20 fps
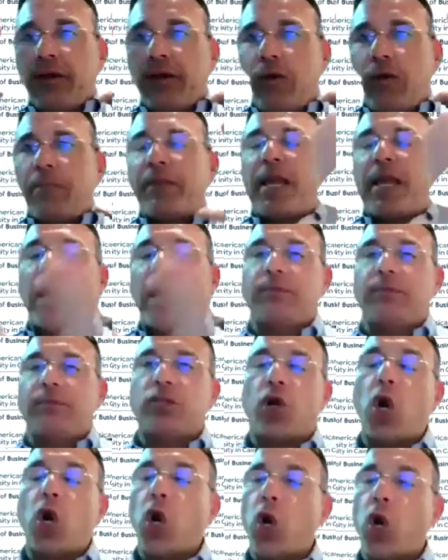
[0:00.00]
webcams
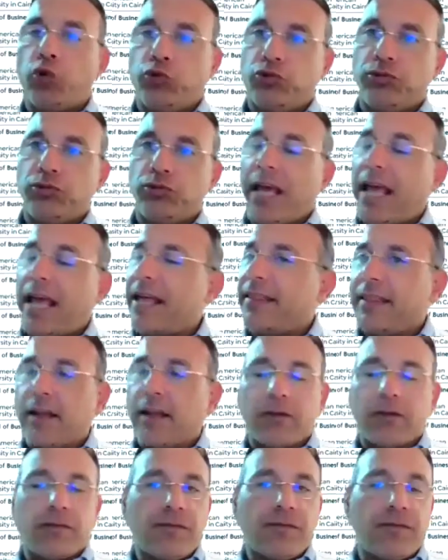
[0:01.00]
closed and their
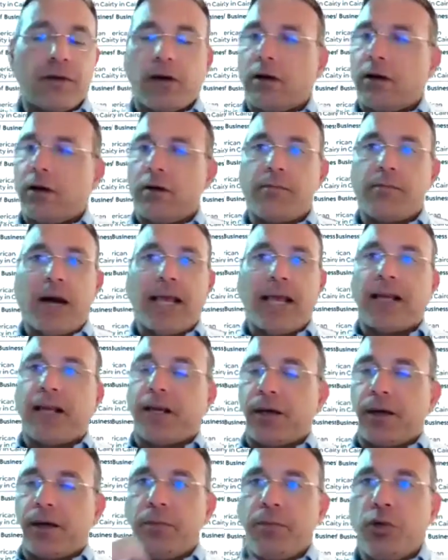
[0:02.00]
mic
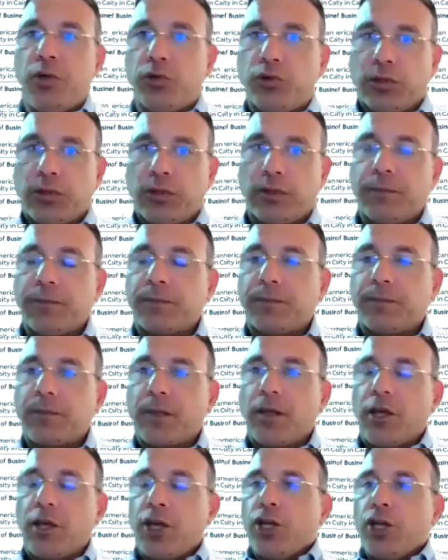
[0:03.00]
muted,
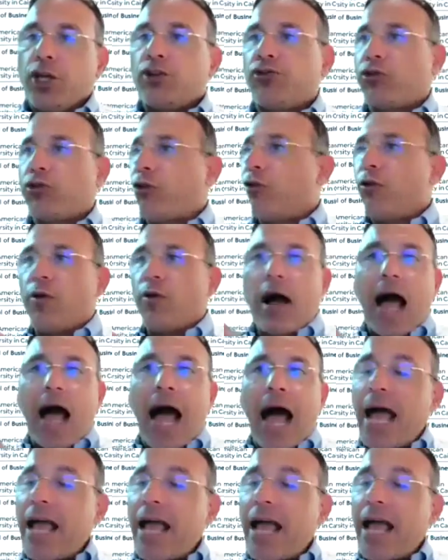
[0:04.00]
so
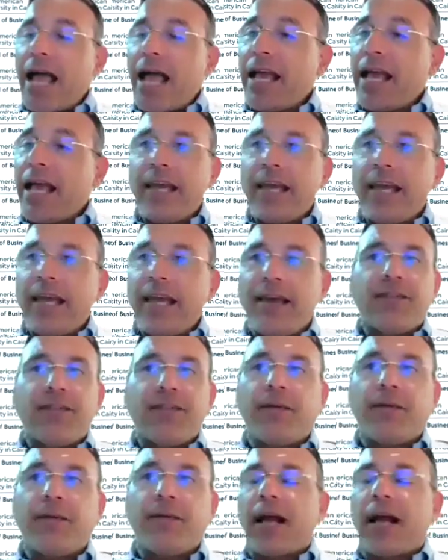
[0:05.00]
I give them a kind
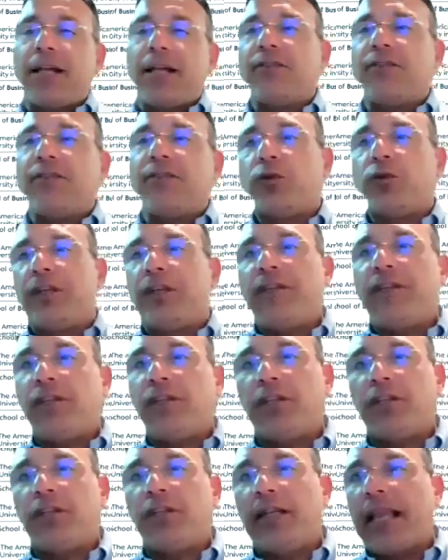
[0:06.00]
of motivation,
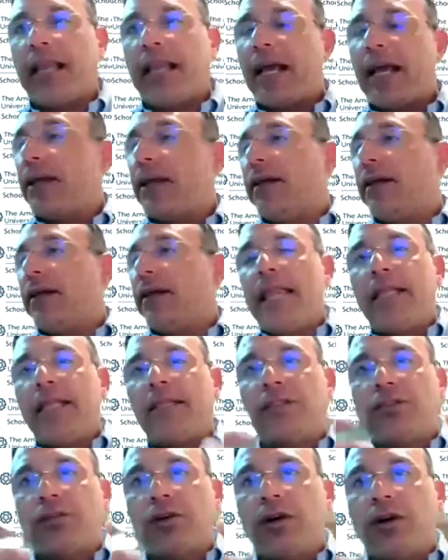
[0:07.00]
like, let's
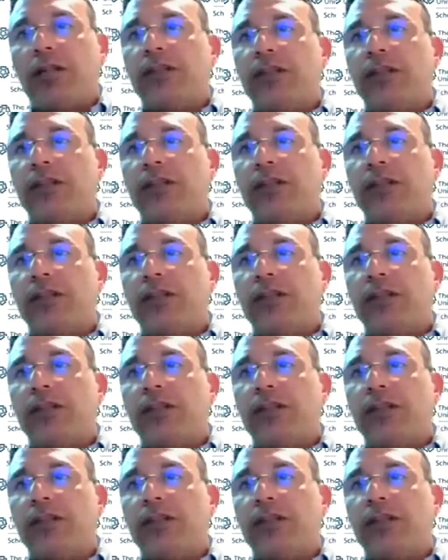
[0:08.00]
start